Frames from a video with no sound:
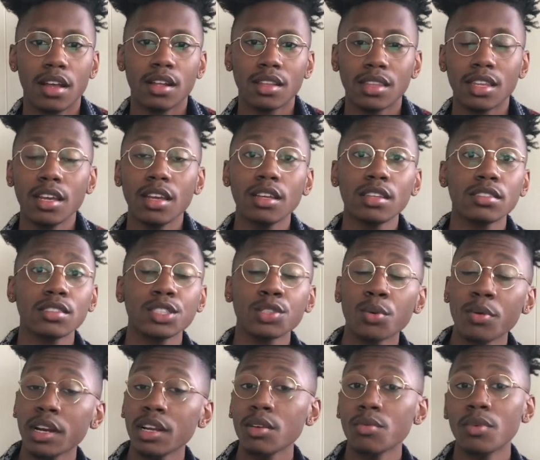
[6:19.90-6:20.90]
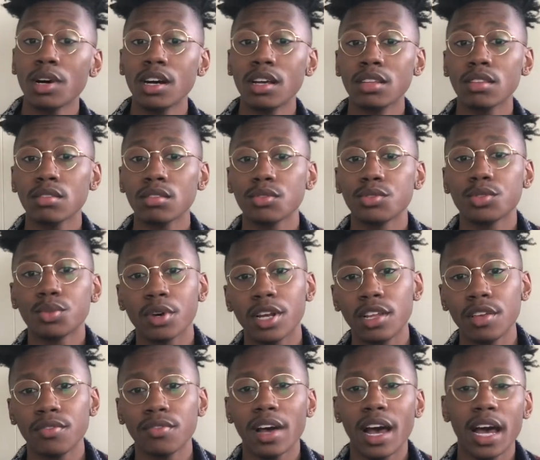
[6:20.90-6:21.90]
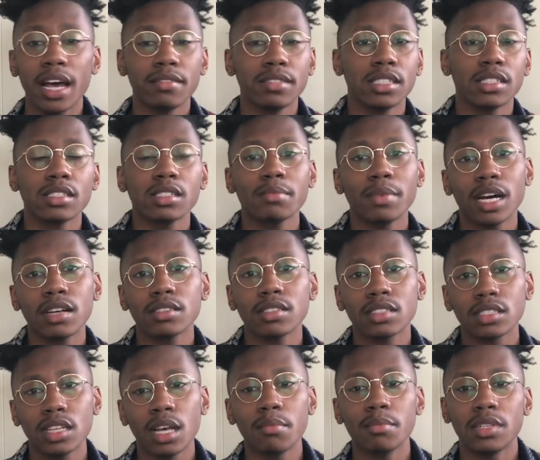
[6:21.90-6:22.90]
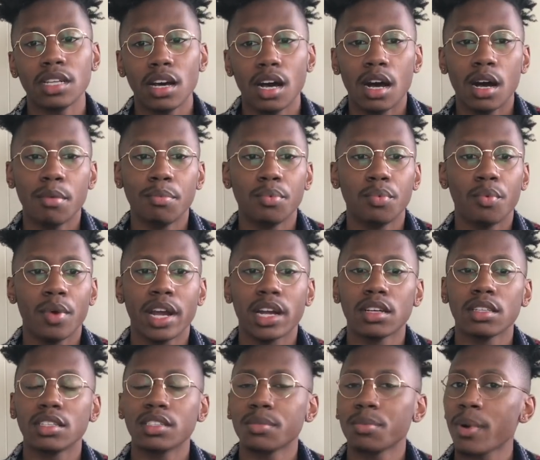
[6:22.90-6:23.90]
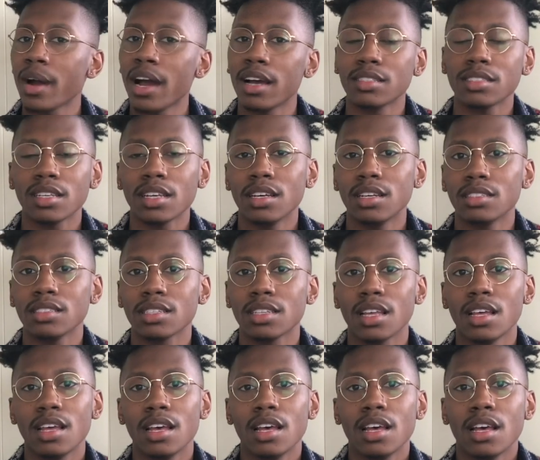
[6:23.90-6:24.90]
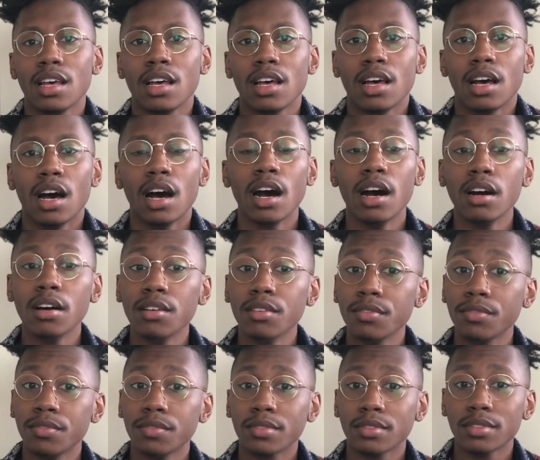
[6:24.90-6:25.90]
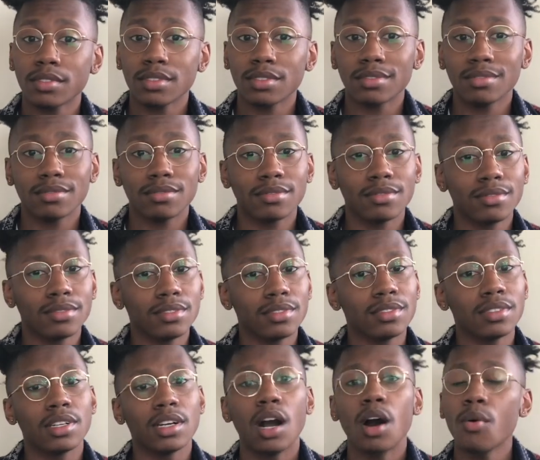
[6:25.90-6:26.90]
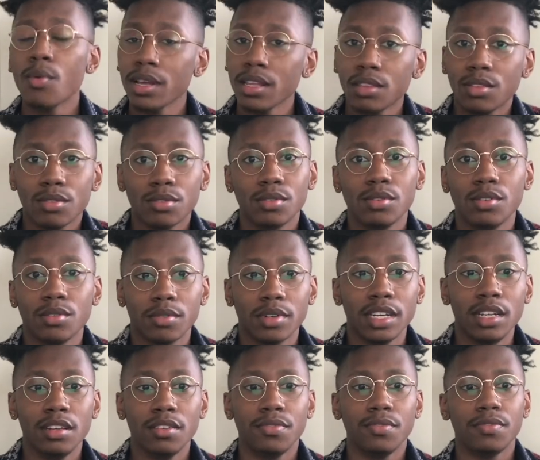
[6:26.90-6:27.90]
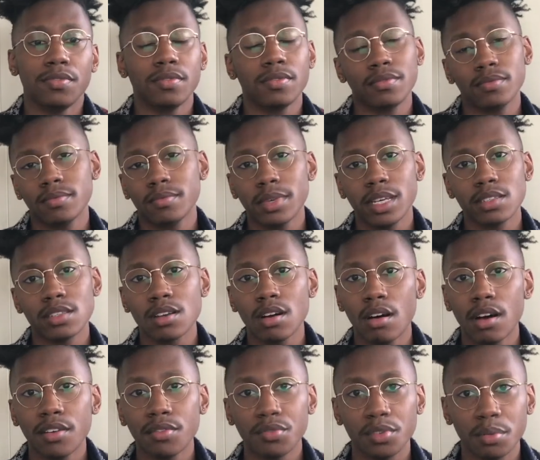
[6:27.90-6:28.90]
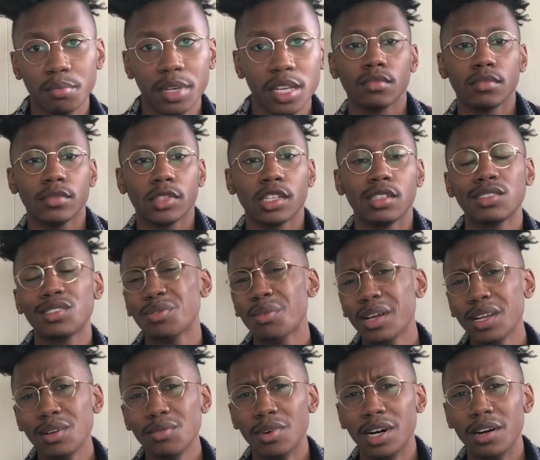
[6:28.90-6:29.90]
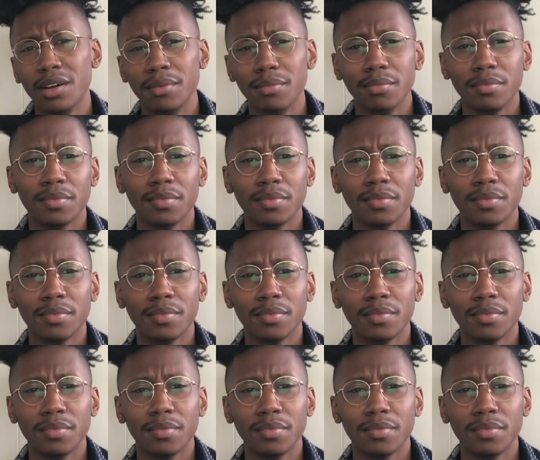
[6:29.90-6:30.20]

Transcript: Things 21 through 25 just about summed up where this process of going through grief has gone for me. 21.